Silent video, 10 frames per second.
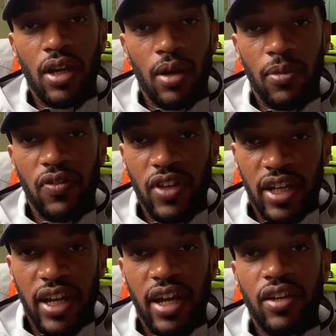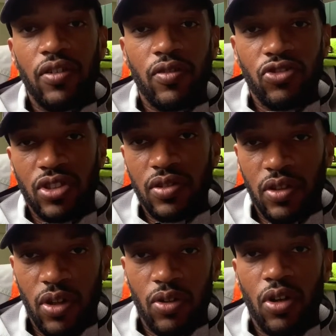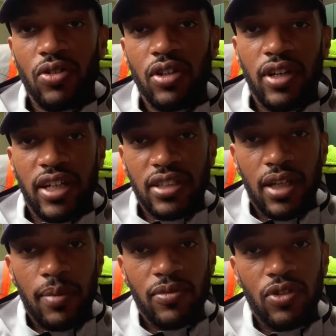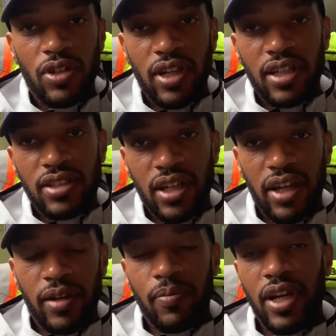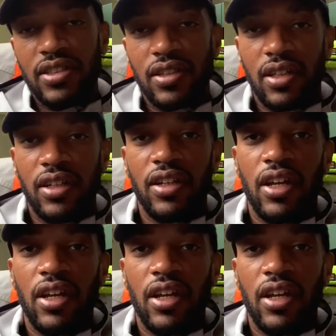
But if they can't, just go to the next step, do the next thing. Basically,